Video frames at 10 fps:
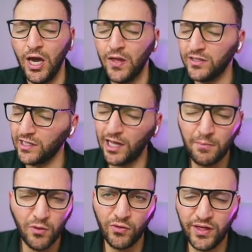There's a lot
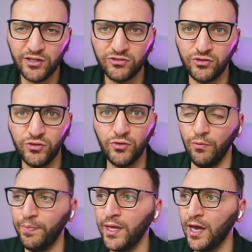more things to do,
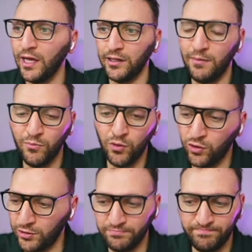a lot
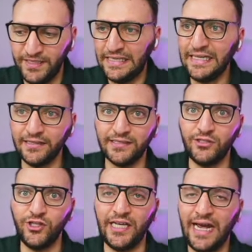more details that
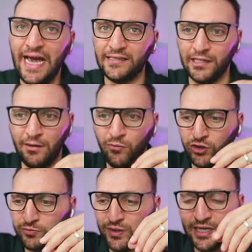you can add, a lot more
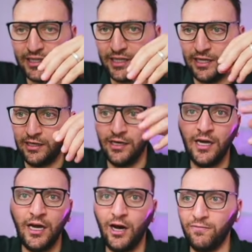sprinkling
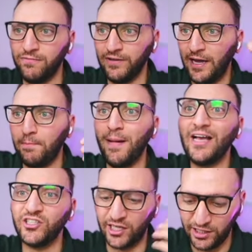of like
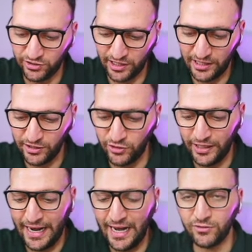magic literally that you
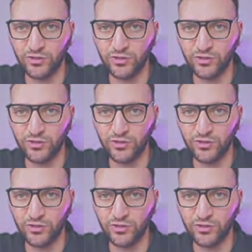can add on